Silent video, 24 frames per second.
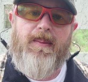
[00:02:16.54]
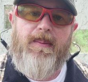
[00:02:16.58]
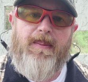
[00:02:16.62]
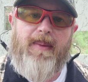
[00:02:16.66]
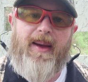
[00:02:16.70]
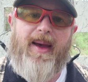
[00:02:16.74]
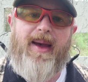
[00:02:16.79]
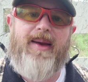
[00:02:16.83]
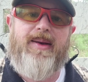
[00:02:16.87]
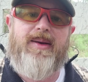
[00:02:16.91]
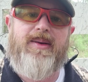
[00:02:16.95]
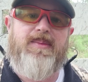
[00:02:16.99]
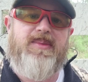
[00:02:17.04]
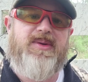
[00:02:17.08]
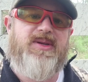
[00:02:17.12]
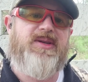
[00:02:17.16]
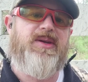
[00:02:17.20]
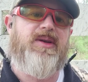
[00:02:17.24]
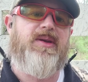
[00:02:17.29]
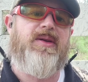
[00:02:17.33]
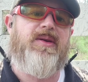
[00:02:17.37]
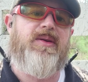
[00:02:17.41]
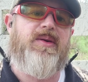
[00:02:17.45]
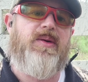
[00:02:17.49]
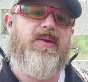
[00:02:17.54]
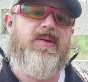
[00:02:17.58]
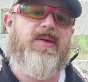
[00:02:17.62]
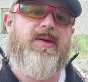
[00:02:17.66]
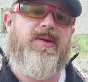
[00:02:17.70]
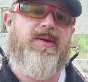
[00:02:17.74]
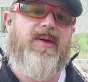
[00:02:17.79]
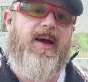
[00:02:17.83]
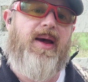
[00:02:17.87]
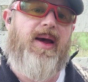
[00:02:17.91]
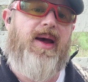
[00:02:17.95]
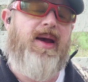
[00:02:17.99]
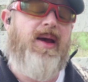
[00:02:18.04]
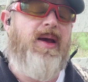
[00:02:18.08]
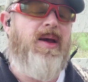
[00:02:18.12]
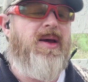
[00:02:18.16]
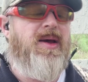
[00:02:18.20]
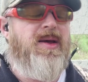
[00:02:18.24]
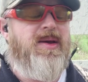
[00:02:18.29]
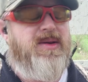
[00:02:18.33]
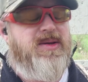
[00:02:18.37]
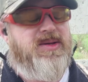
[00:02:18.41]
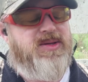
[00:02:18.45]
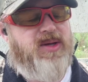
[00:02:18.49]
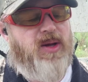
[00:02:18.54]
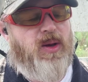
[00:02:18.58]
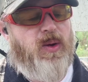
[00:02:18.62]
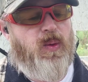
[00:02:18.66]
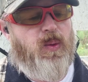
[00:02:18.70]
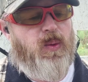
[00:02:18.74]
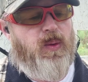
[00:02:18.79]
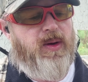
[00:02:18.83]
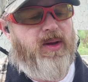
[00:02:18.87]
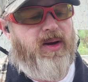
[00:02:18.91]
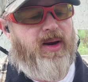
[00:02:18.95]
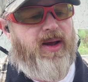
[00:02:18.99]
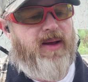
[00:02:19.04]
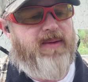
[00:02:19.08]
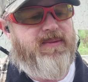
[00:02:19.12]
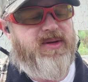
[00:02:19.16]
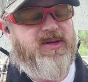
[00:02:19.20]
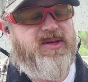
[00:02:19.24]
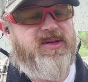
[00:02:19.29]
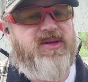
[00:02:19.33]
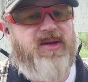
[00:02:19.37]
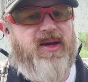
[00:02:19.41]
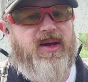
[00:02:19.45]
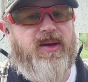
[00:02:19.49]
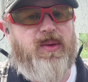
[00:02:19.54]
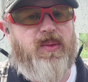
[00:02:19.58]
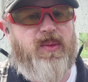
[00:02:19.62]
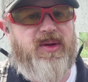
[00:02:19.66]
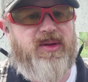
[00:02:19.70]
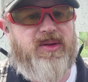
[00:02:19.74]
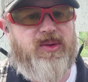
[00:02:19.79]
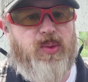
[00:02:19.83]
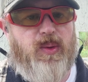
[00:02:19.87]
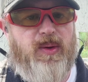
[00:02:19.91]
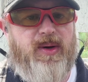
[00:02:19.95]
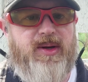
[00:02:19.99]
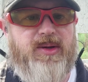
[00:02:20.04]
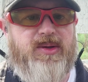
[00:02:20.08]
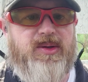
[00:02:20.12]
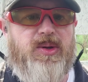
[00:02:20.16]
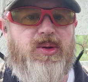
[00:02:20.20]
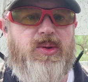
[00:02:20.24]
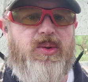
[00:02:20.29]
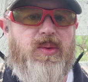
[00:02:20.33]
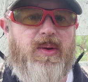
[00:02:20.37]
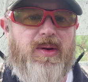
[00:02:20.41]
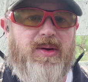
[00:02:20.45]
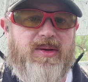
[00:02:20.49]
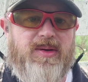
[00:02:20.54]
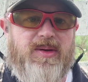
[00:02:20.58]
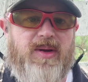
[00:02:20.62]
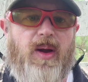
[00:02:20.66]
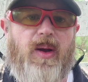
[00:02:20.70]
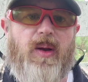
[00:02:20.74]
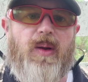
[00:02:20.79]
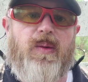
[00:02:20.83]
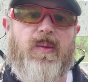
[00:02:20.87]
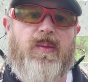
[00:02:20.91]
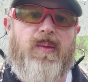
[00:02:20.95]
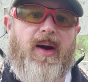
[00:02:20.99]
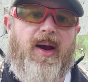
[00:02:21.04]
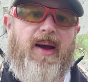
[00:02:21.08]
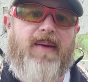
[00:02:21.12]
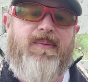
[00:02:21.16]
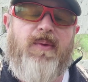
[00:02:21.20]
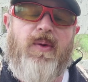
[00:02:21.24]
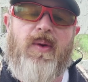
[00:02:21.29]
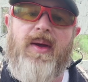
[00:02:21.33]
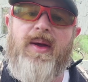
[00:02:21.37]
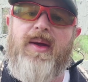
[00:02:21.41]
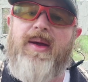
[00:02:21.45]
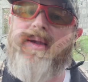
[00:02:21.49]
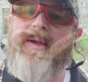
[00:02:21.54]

Magnum cylinder today, so we're going to have to stick with 22 long rifle